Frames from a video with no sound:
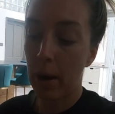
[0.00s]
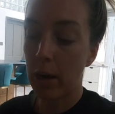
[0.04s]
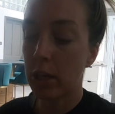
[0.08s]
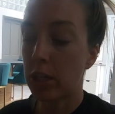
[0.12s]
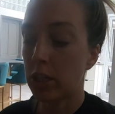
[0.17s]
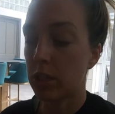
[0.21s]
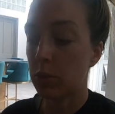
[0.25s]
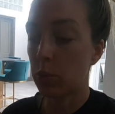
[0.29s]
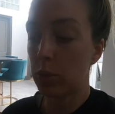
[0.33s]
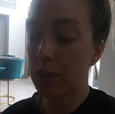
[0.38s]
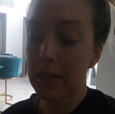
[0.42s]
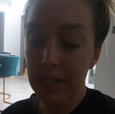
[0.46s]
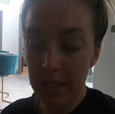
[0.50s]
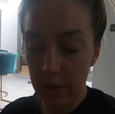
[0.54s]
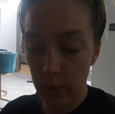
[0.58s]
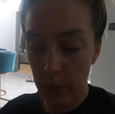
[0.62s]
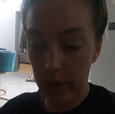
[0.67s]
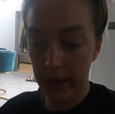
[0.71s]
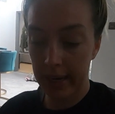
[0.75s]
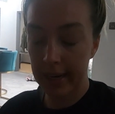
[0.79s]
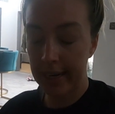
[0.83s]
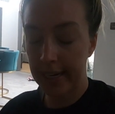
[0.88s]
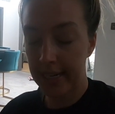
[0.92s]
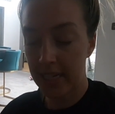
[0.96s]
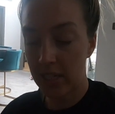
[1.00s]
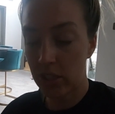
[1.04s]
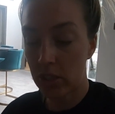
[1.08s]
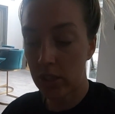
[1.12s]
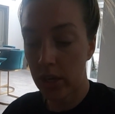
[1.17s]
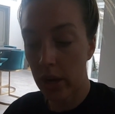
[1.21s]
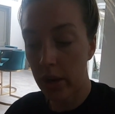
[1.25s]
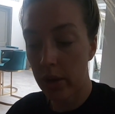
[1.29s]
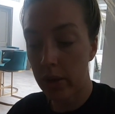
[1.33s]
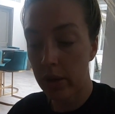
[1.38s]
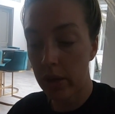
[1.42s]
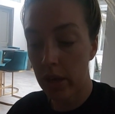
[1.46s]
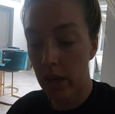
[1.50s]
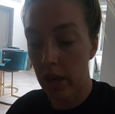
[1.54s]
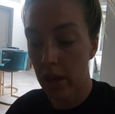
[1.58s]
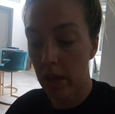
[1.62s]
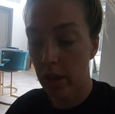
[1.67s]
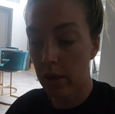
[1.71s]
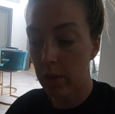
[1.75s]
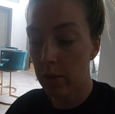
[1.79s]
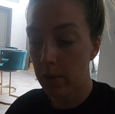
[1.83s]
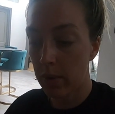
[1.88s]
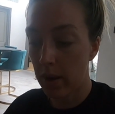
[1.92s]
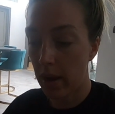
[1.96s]
I just wanted to quickly show
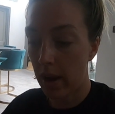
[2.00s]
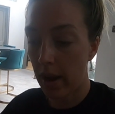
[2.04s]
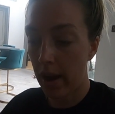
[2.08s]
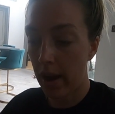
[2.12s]
you